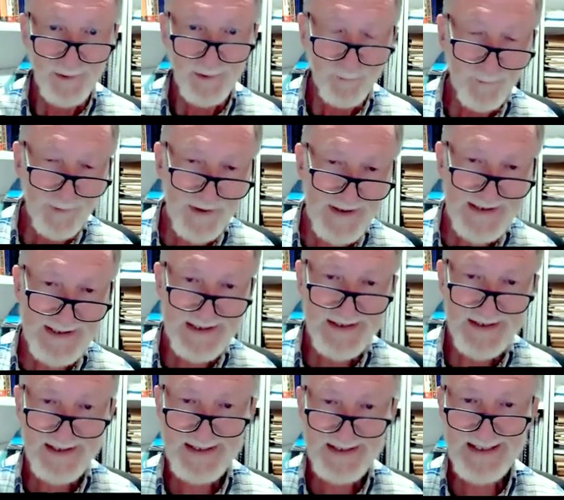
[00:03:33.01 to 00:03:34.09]
Whereas
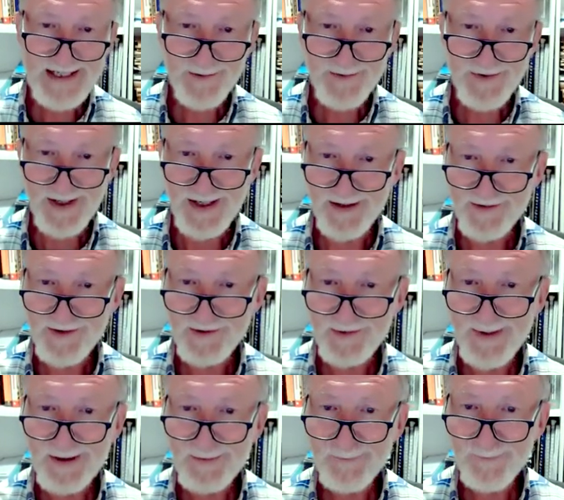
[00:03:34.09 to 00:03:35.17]
in the South Island, it's
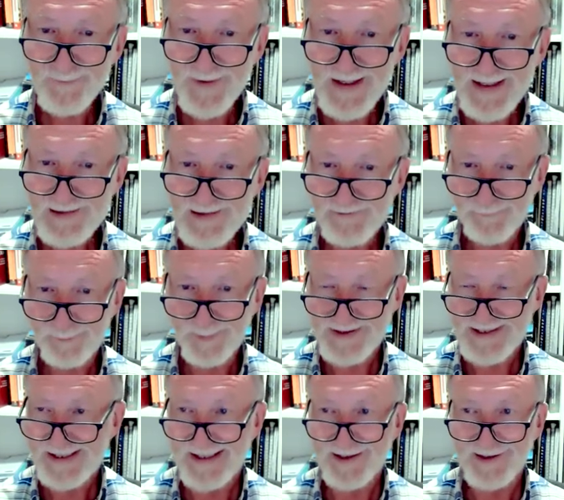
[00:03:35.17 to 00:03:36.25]
about
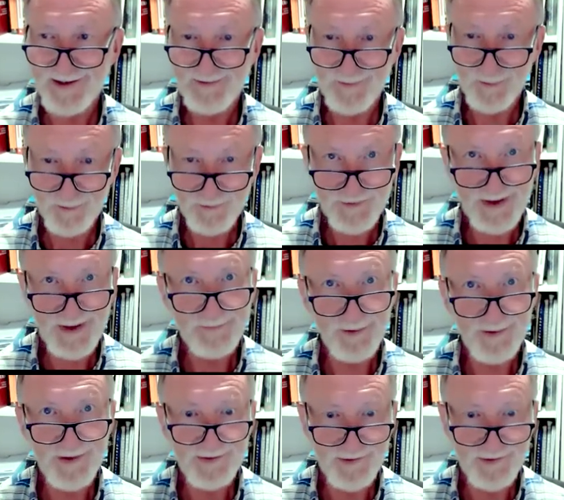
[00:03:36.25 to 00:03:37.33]
5% of all staph
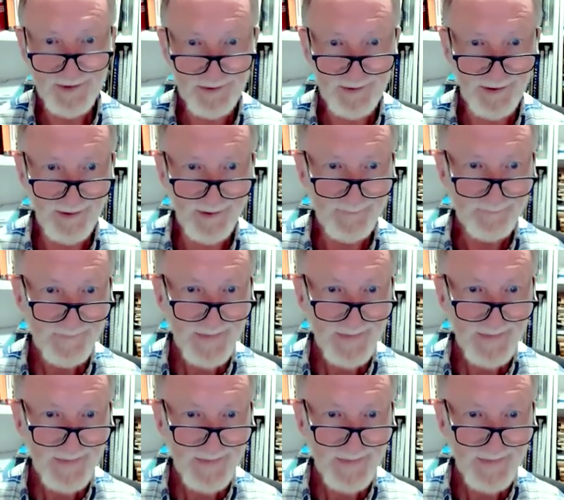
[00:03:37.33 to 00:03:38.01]
aureus that grow.